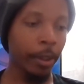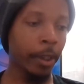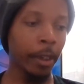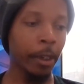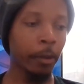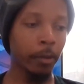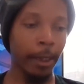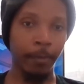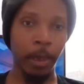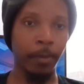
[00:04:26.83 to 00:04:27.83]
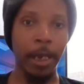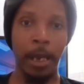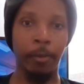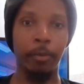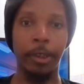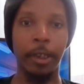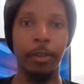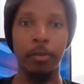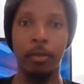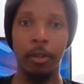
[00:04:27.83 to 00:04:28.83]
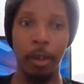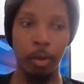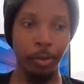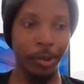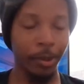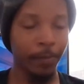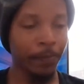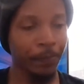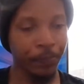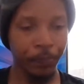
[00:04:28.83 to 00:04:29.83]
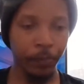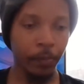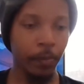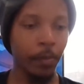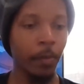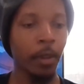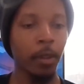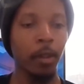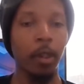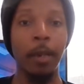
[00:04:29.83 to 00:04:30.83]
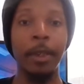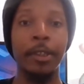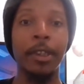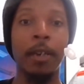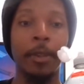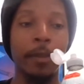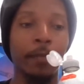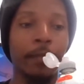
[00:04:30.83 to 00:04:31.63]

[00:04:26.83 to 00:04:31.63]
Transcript: You know, like, maybe Abby was getting too close. I mean, Sammy.